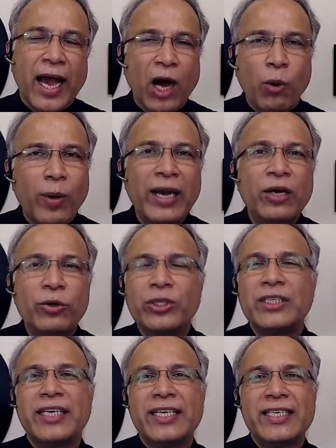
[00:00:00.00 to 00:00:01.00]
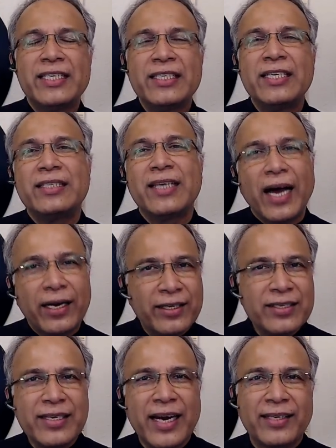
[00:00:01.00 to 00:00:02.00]
How well do these agencies
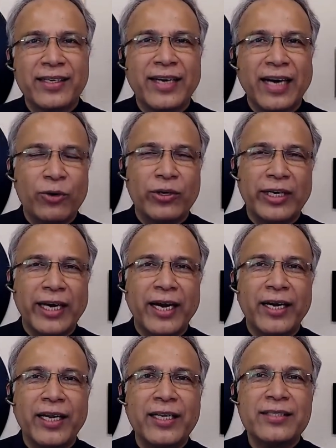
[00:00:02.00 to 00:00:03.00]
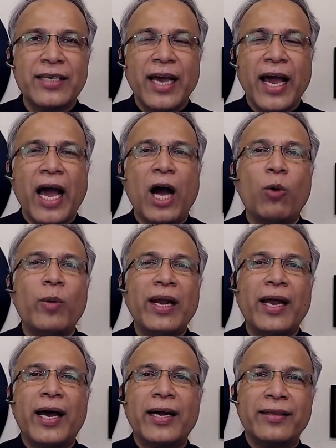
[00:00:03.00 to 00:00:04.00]
understand the ground realities? How
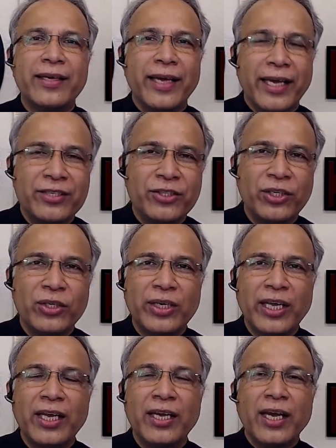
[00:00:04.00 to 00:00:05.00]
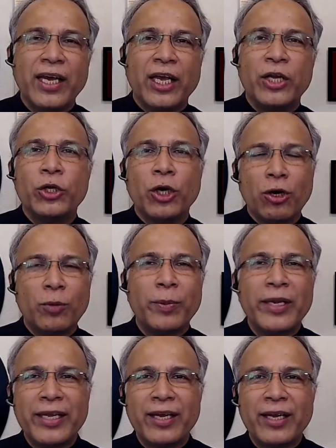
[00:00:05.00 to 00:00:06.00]
well are they executing? In your
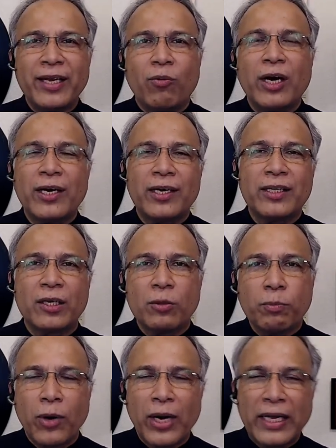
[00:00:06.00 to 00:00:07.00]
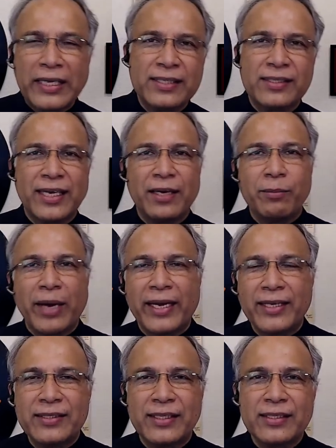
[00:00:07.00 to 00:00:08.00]
opinion, what are the pluses and
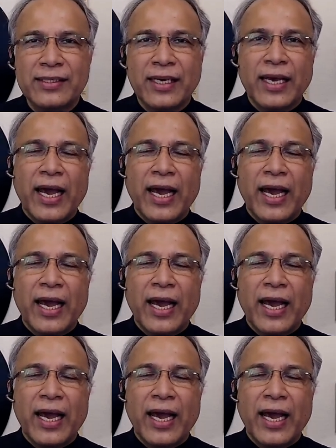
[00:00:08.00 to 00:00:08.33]
minuses?